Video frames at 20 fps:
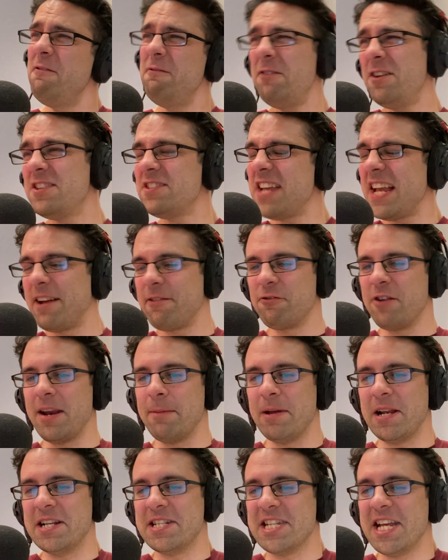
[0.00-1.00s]
for the sake of
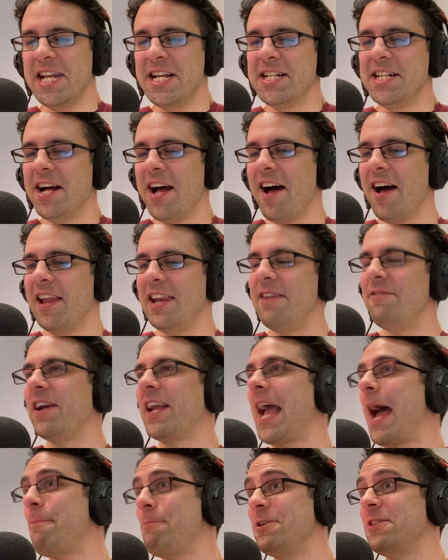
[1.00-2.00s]
credibility, leave a
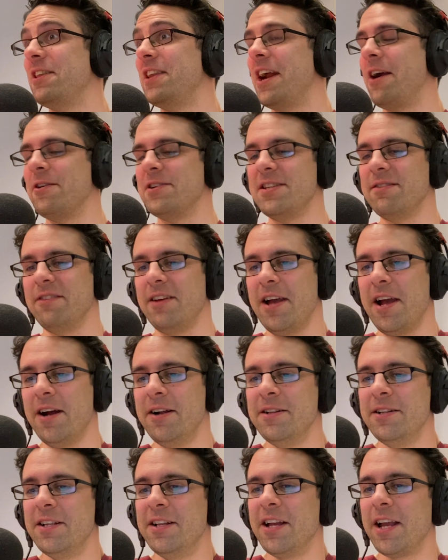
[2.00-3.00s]
gap in the narrative here,
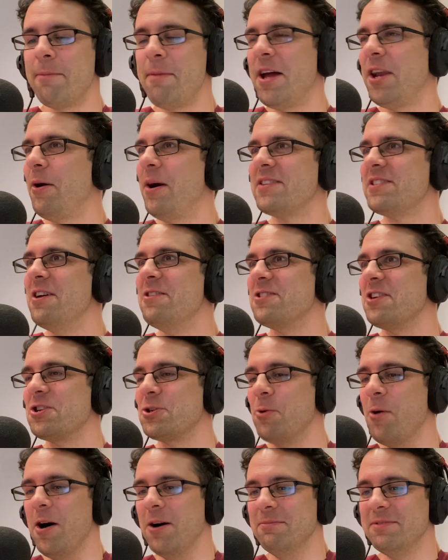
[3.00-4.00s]
Commando has no such
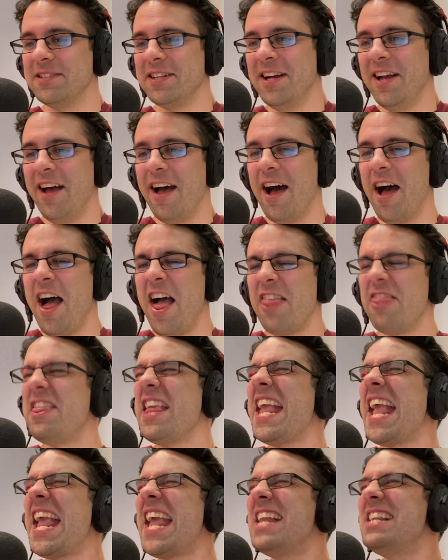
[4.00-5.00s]
qualms.
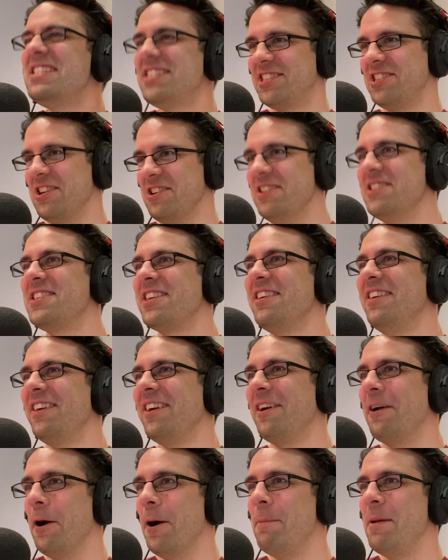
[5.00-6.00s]
The instant
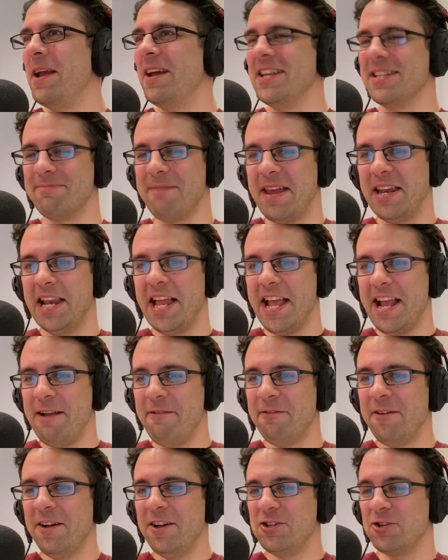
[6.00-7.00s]
Kirby and his men
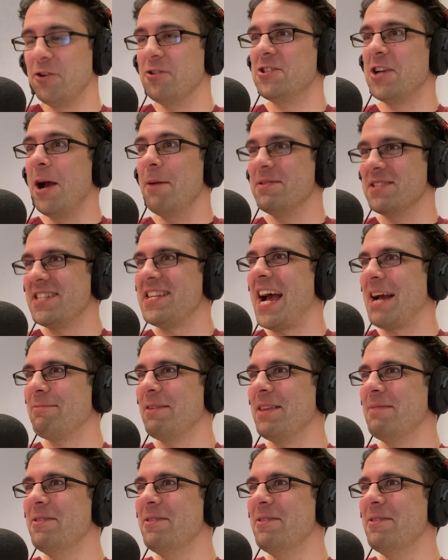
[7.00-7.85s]
leave, John's home is attacked by the